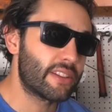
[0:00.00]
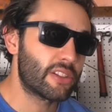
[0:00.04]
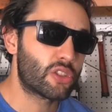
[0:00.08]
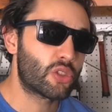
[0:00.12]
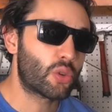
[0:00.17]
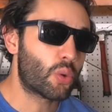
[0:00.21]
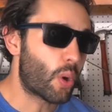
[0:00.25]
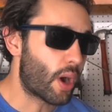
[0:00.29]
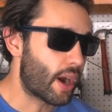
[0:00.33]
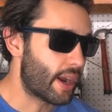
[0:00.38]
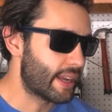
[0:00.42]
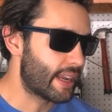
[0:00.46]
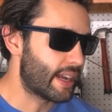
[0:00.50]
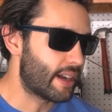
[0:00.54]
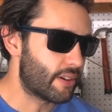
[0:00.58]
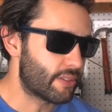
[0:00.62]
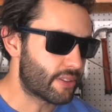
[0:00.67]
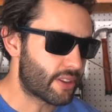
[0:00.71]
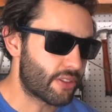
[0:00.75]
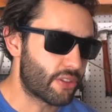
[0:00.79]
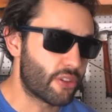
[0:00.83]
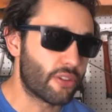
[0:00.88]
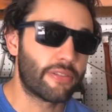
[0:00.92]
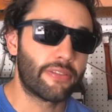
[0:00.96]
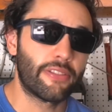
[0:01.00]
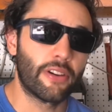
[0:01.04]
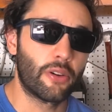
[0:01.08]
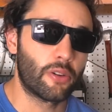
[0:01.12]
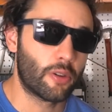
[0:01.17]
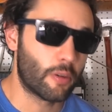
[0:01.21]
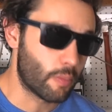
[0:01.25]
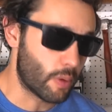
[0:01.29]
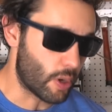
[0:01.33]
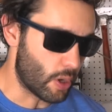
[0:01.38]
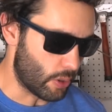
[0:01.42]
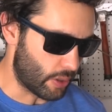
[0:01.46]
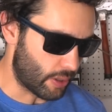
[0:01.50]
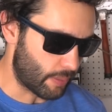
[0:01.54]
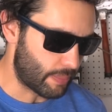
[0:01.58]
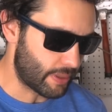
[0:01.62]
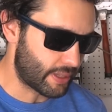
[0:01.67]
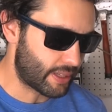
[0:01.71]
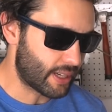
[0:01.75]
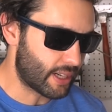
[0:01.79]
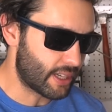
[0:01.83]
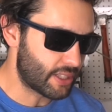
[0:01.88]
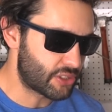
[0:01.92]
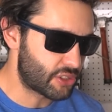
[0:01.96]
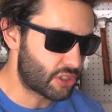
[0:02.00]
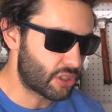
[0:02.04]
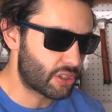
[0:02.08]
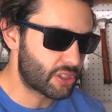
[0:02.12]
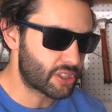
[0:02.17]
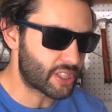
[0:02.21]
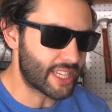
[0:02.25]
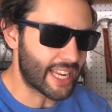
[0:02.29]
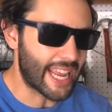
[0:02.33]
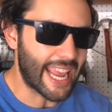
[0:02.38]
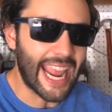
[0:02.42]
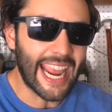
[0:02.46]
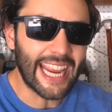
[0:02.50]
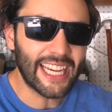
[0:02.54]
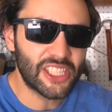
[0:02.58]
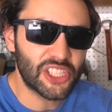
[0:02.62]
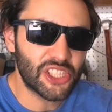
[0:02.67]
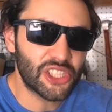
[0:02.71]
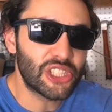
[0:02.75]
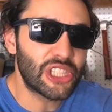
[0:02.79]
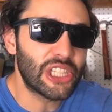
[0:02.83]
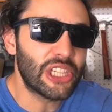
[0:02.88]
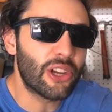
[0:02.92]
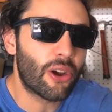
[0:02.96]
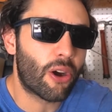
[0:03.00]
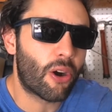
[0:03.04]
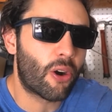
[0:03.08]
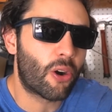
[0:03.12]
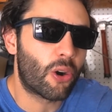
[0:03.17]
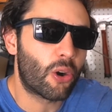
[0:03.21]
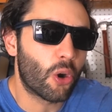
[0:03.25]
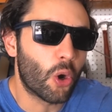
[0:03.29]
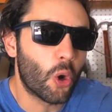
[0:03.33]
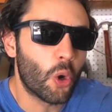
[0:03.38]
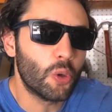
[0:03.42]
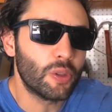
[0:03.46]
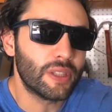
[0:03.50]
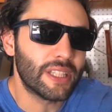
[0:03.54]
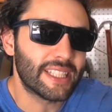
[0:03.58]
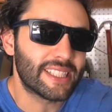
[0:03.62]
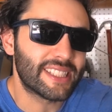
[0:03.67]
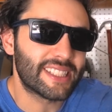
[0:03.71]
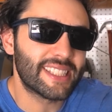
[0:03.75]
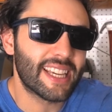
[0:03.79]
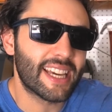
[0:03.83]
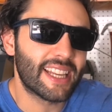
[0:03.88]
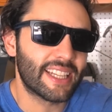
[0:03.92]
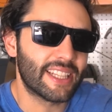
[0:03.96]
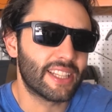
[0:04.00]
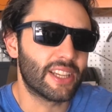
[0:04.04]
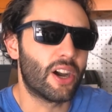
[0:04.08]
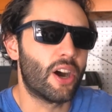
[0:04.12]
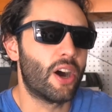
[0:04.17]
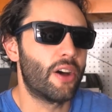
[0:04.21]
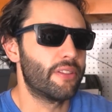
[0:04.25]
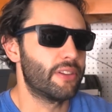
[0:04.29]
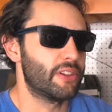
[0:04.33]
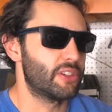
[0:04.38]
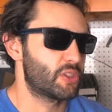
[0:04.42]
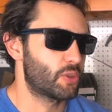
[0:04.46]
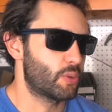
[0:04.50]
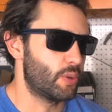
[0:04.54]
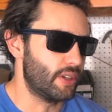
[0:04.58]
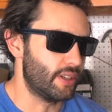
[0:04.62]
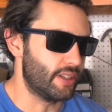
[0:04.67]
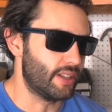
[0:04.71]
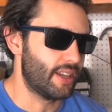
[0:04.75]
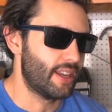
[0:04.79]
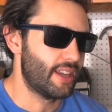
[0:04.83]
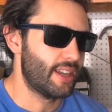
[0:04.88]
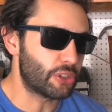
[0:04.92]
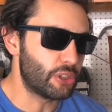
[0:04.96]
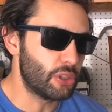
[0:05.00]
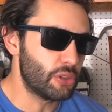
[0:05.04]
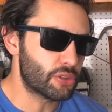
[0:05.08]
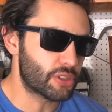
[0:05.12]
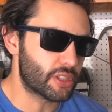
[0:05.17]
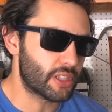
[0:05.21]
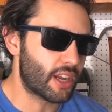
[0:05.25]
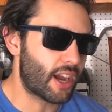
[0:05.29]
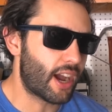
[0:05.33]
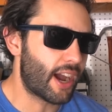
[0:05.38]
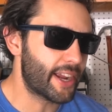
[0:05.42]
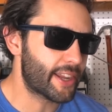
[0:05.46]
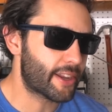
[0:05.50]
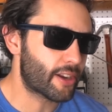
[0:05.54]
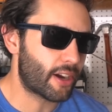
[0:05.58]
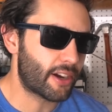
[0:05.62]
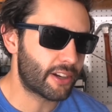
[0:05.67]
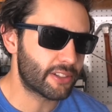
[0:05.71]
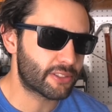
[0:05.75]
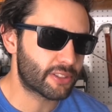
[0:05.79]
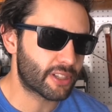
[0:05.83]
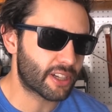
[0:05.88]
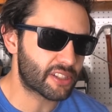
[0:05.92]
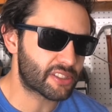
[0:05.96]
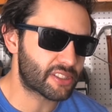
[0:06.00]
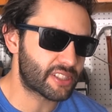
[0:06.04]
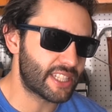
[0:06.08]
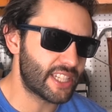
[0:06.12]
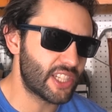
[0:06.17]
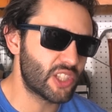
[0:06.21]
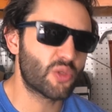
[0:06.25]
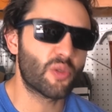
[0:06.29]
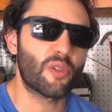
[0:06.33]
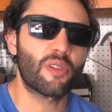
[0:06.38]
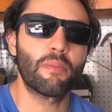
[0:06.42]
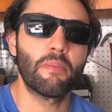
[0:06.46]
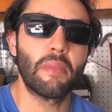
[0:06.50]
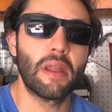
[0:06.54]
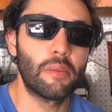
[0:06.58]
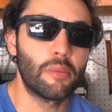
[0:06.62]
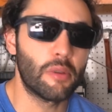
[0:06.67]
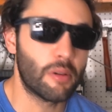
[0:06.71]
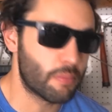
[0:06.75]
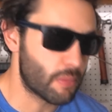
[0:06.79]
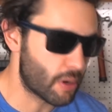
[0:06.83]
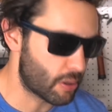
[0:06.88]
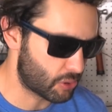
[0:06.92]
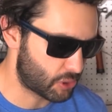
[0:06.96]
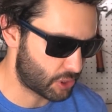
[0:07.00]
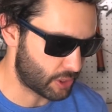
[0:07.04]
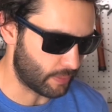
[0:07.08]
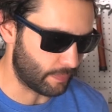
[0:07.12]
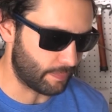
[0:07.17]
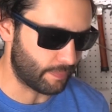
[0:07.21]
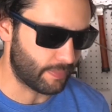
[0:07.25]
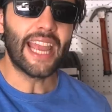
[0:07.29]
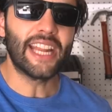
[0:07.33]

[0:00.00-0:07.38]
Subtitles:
to try out the photo mode because there is an HDR only setting on this one, used in high contrast scenes with minimal motion.